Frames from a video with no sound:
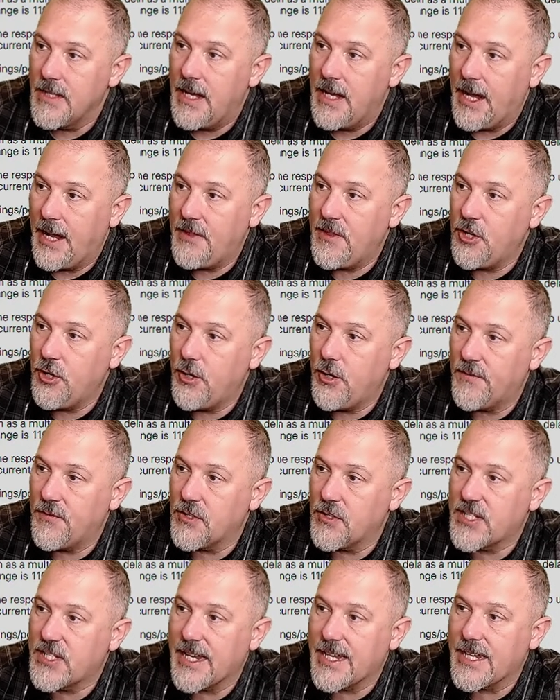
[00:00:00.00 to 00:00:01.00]
And then you have your
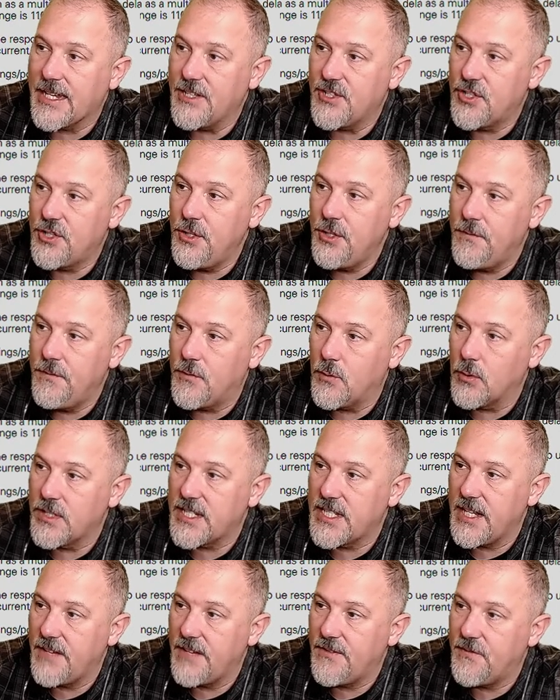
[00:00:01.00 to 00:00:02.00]
seconds, two, four,
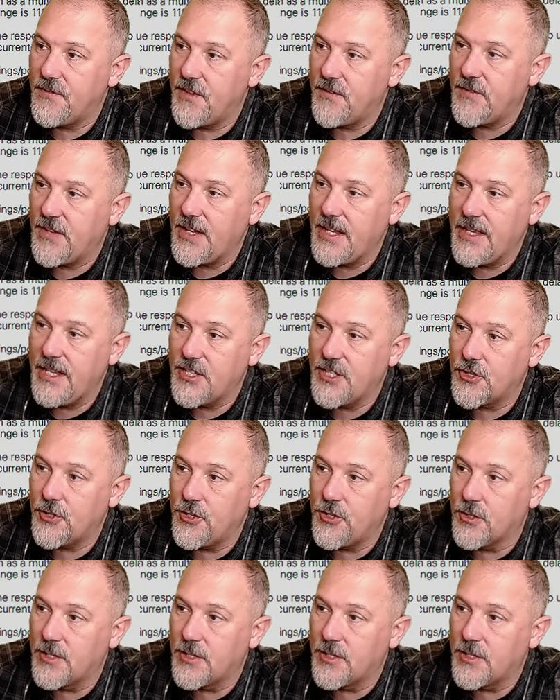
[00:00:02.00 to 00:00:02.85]
seven, fifteen. These are your